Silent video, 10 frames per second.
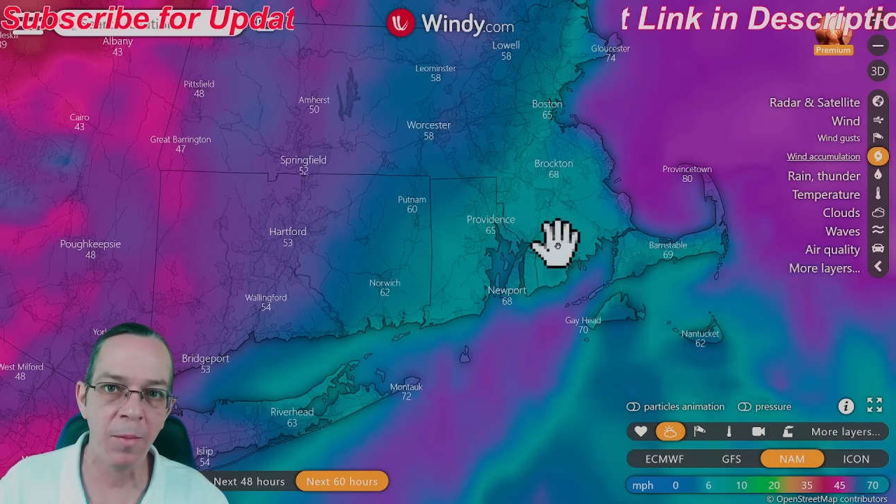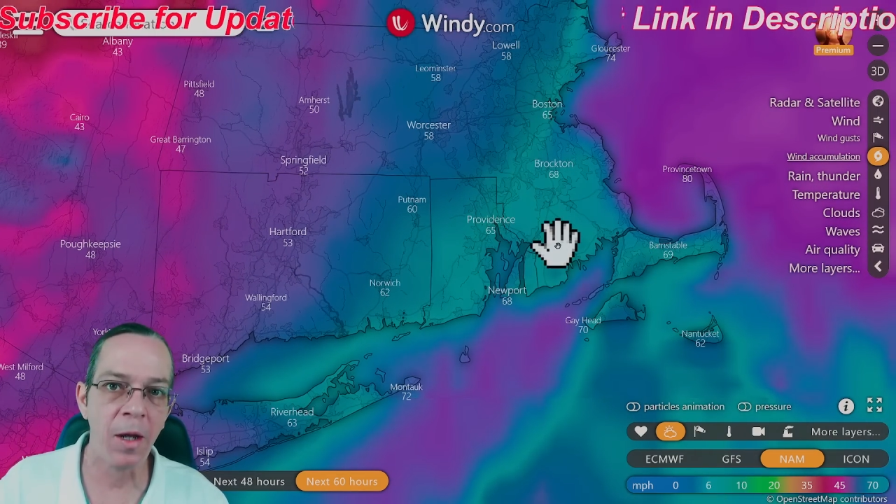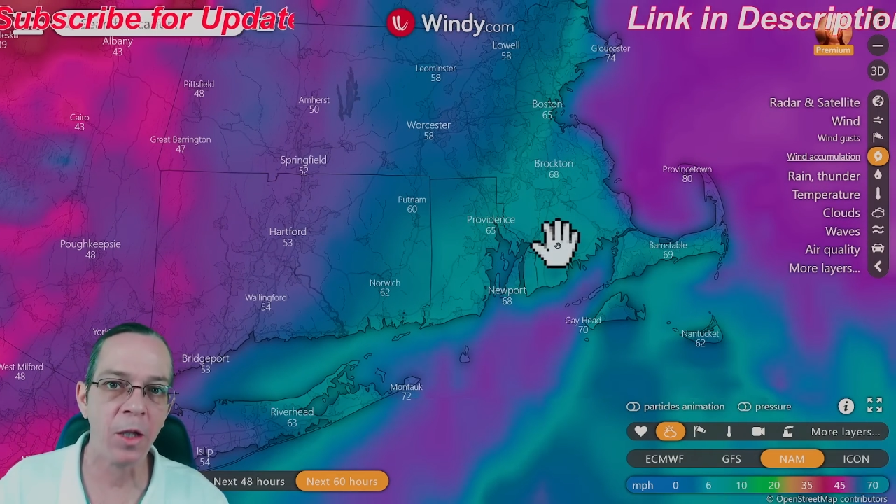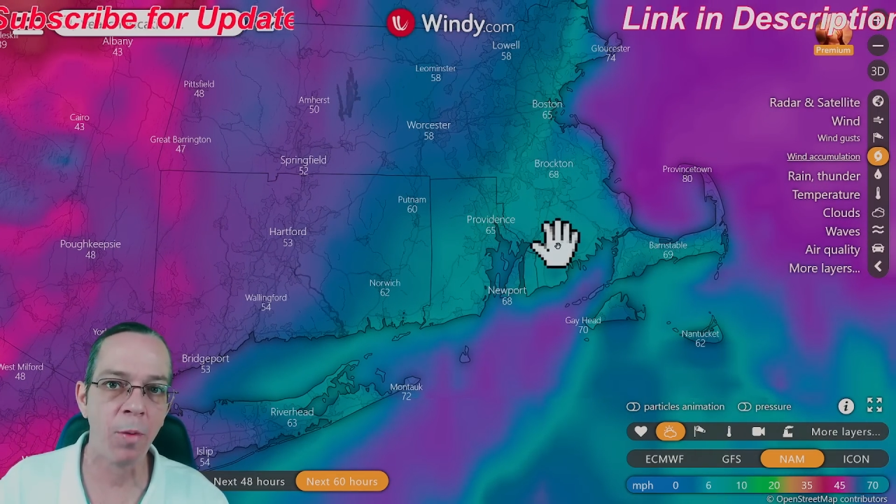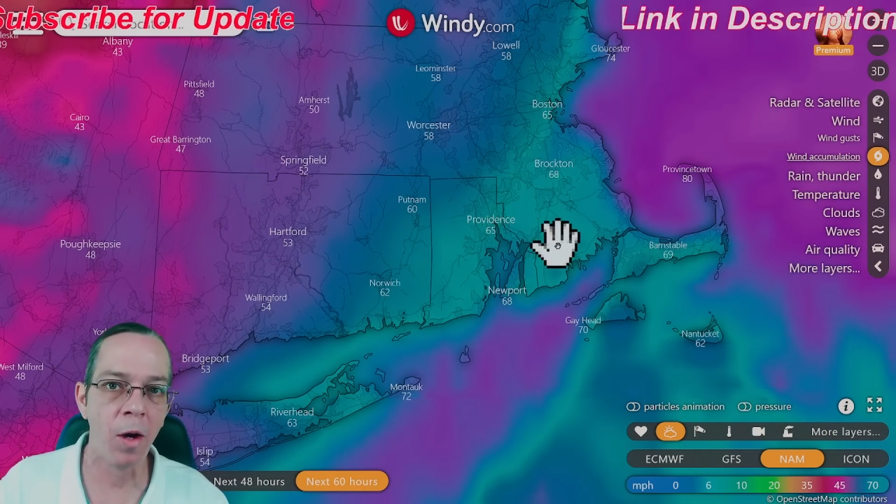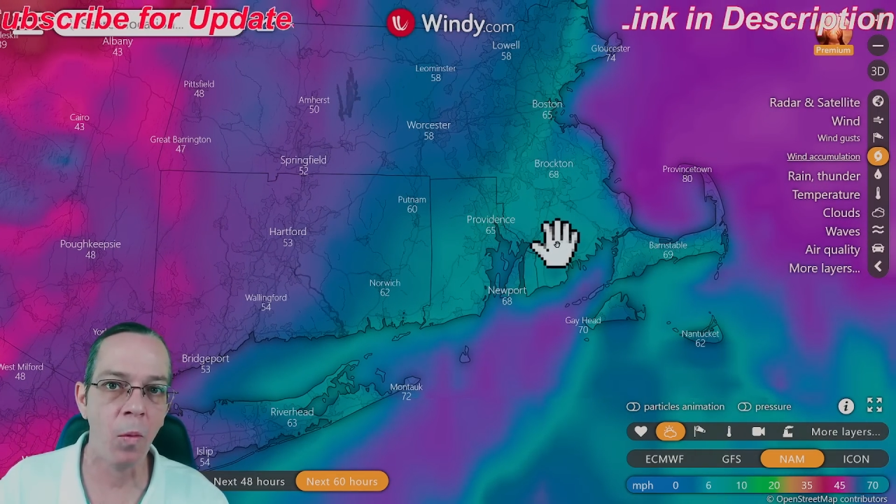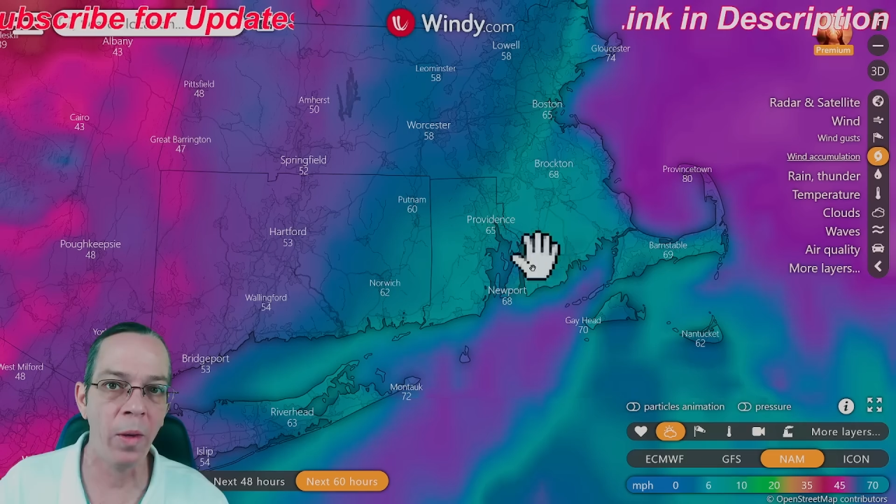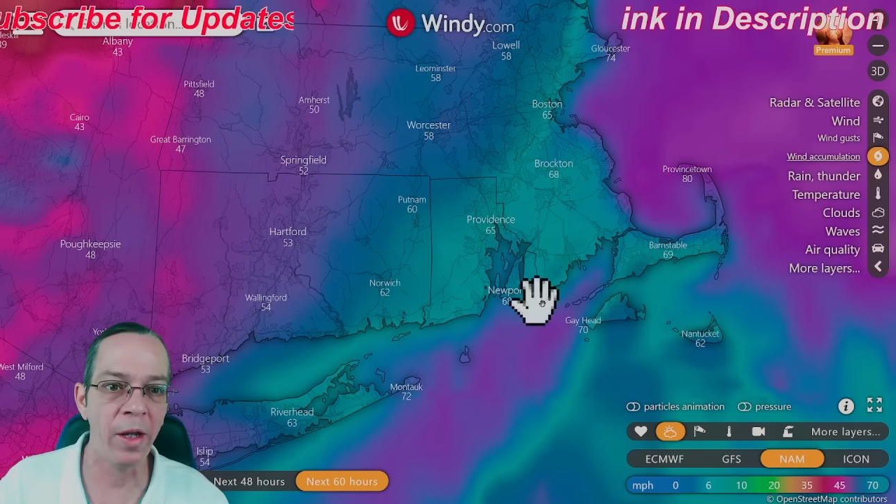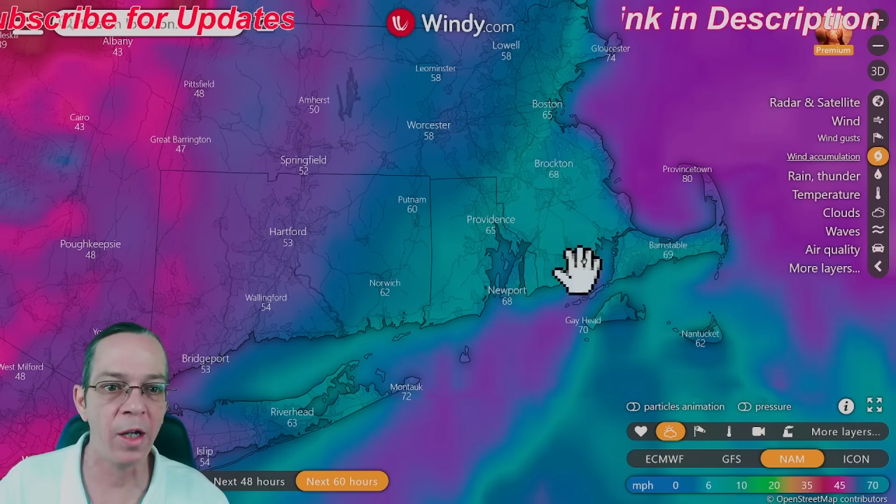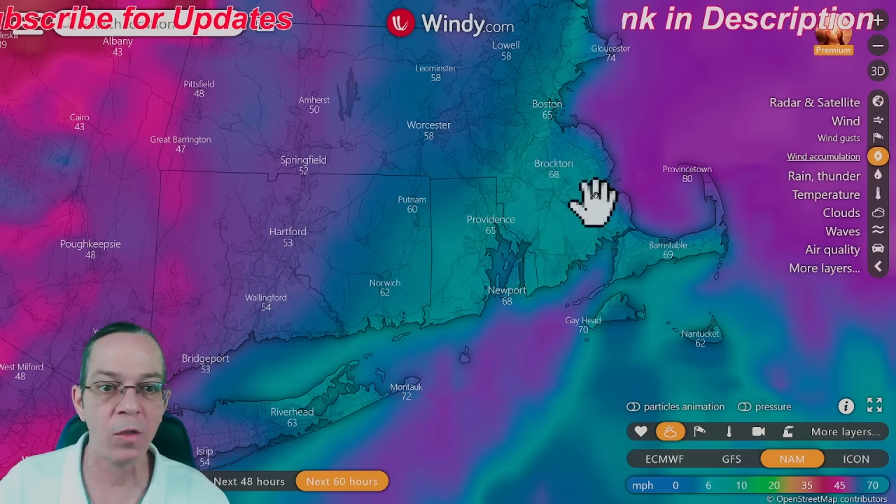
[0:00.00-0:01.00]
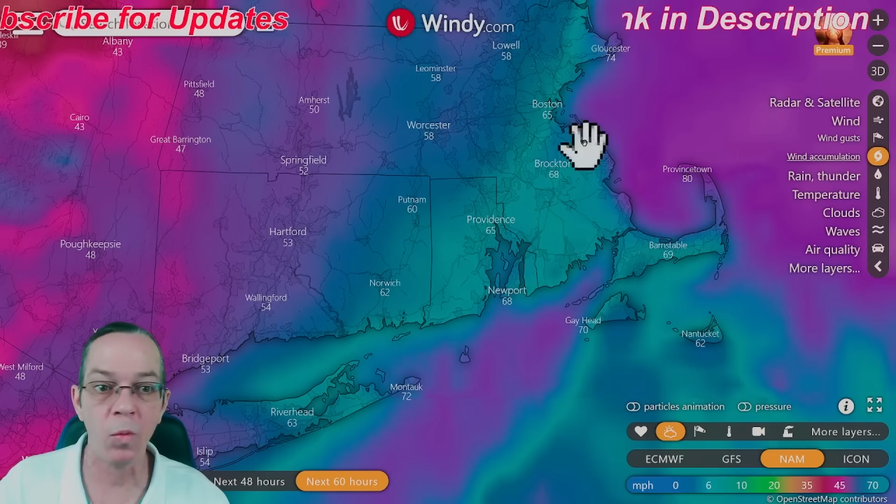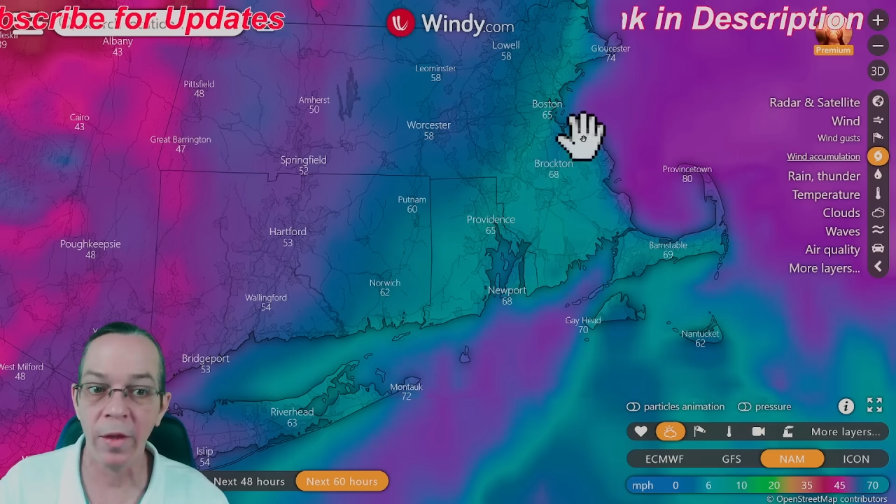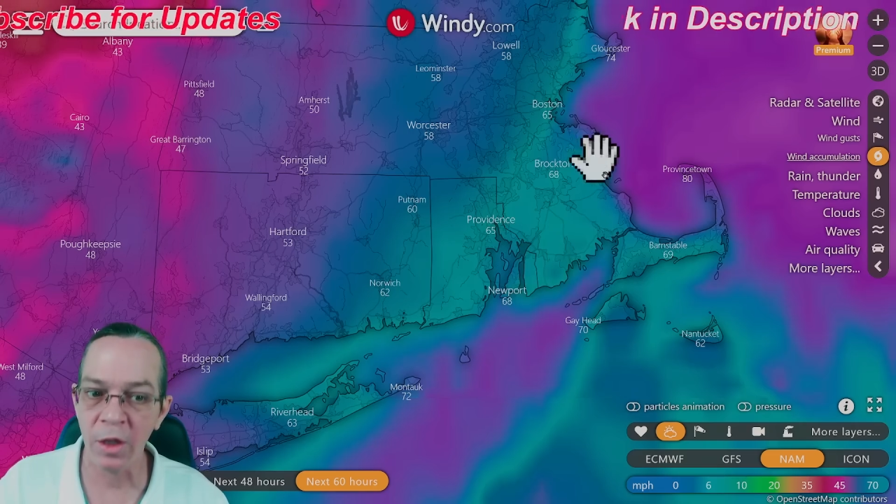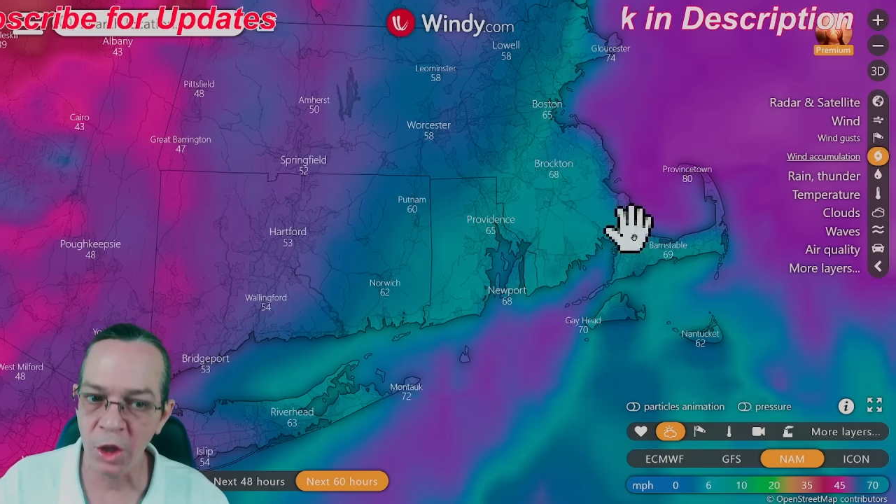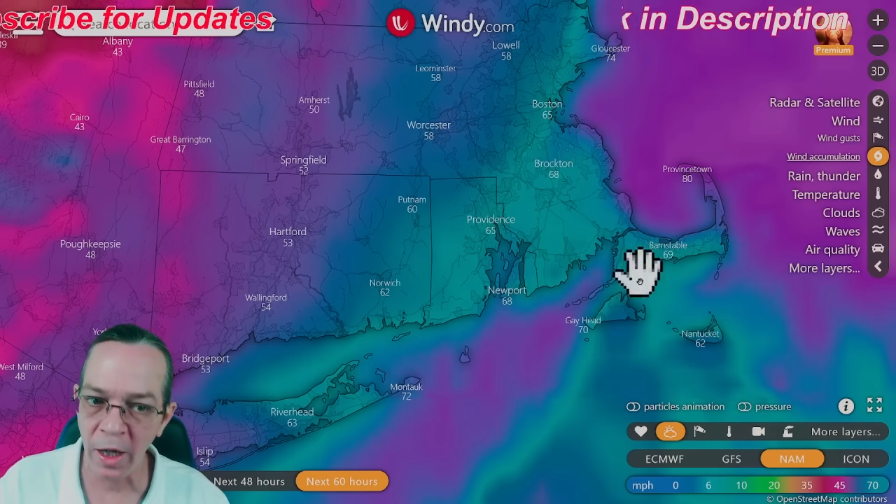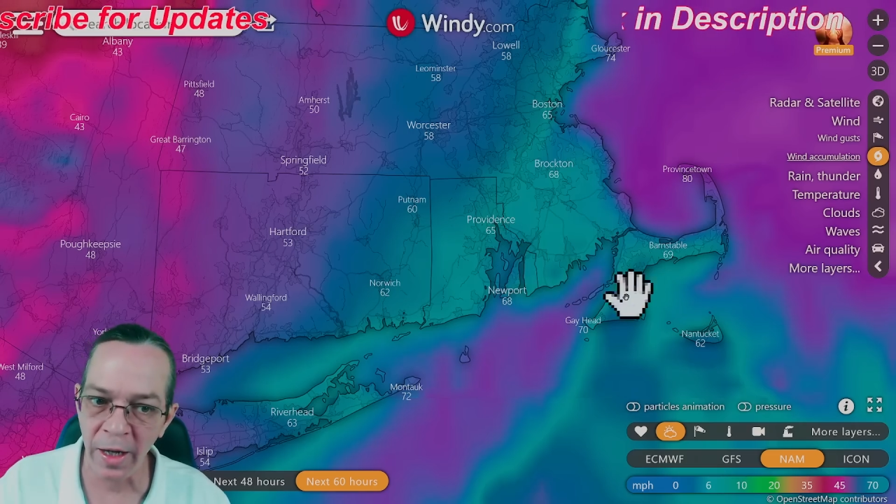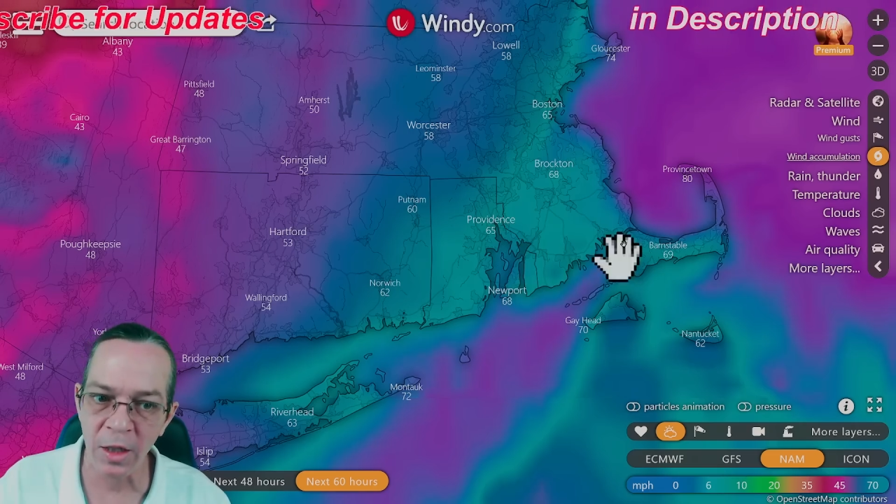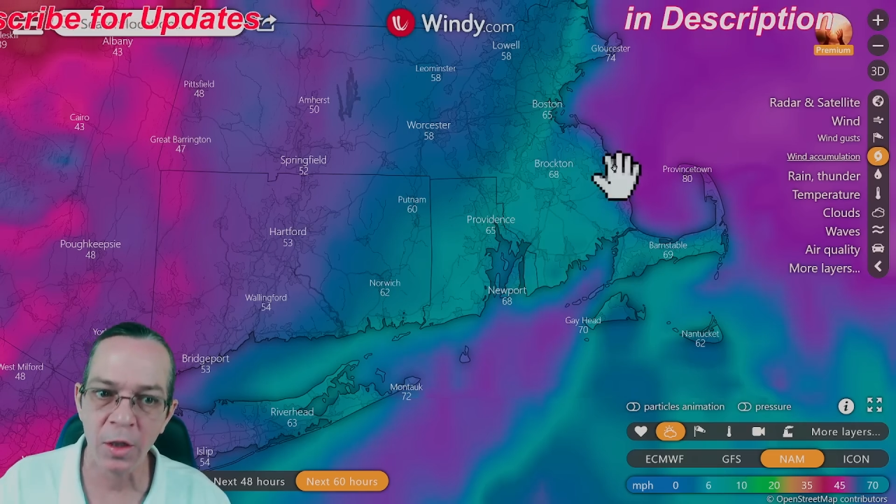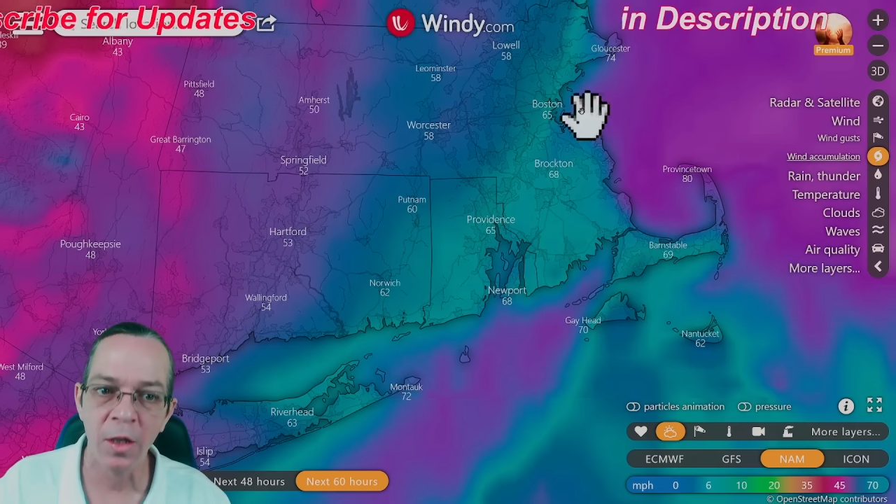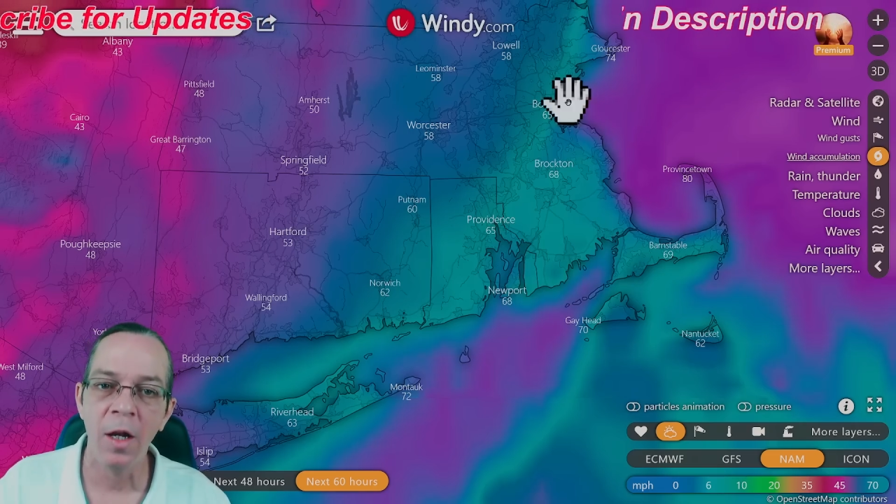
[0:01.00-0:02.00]
miles per hour wind gusts with a
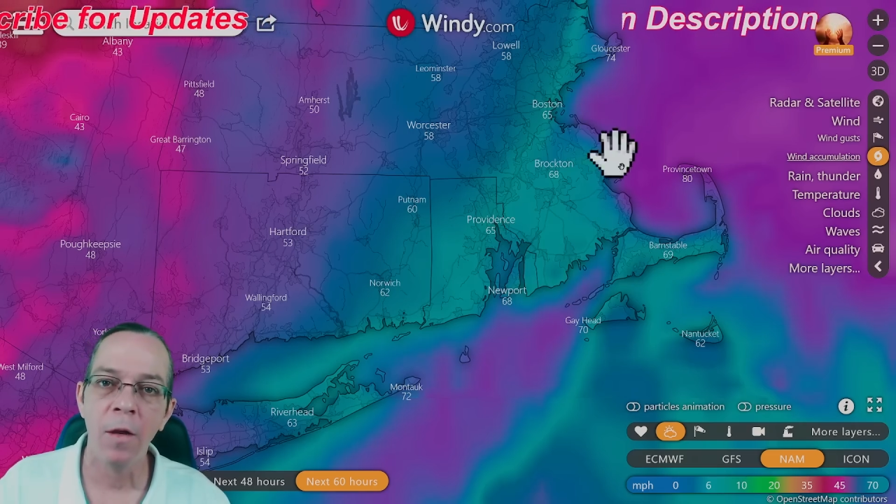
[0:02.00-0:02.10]
chance